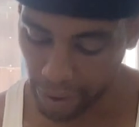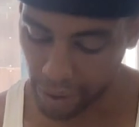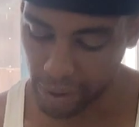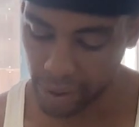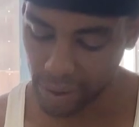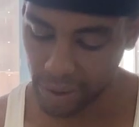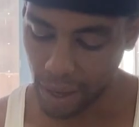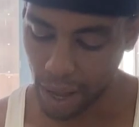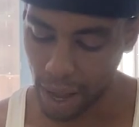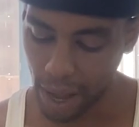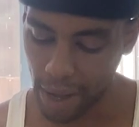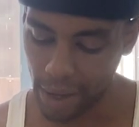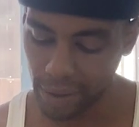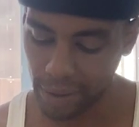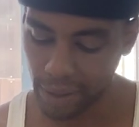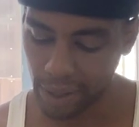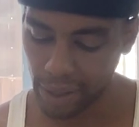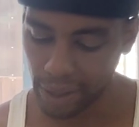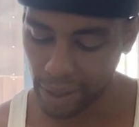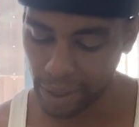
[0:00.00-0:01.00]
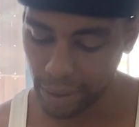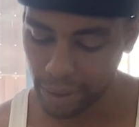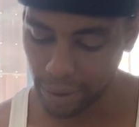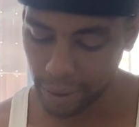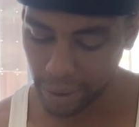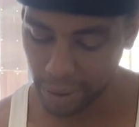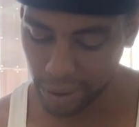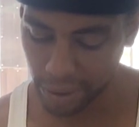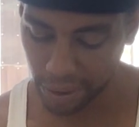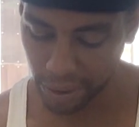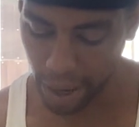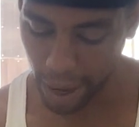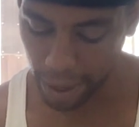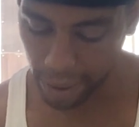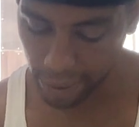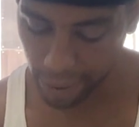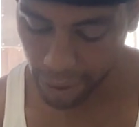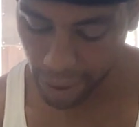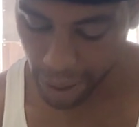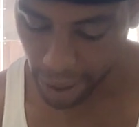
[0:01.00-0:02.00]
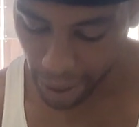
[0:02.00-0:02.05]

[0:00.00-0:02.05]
in his eyes the itch is checked